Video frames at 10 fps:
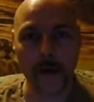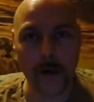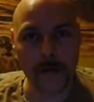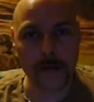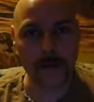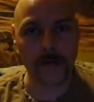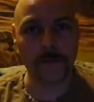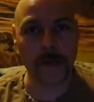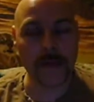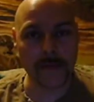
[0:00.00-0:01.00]
called
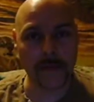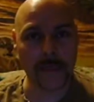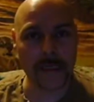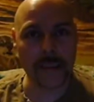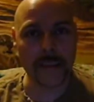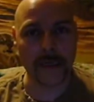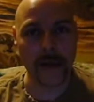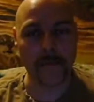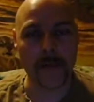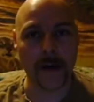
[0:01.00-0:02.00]
to by the police to
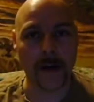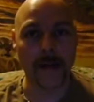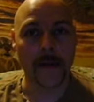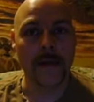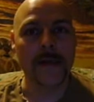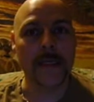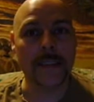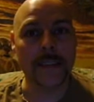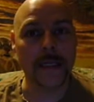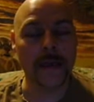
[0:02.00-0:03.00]
come there
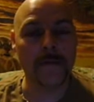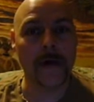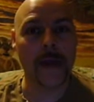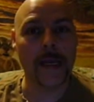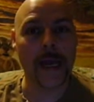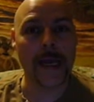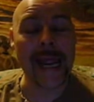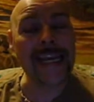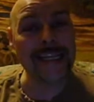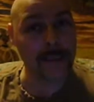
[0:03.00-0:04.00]
doesn't signify it had
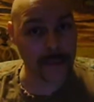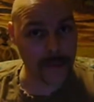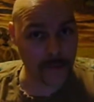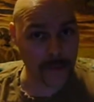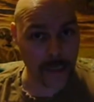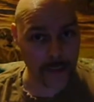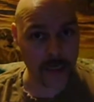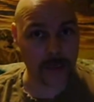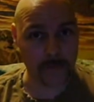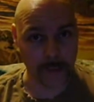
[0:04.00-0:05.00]
anything to do with that
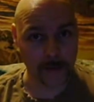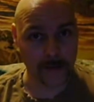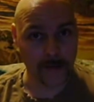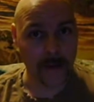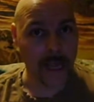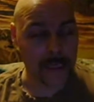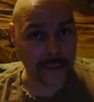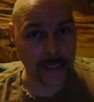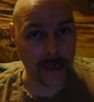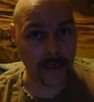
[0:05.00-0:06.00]
gentleman,
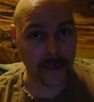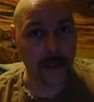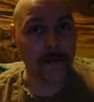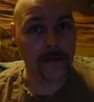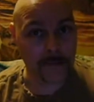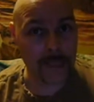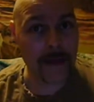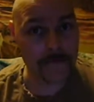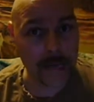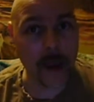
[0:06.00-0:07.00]
as they
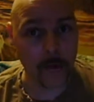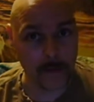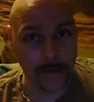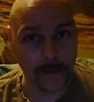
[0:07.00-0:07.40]
left out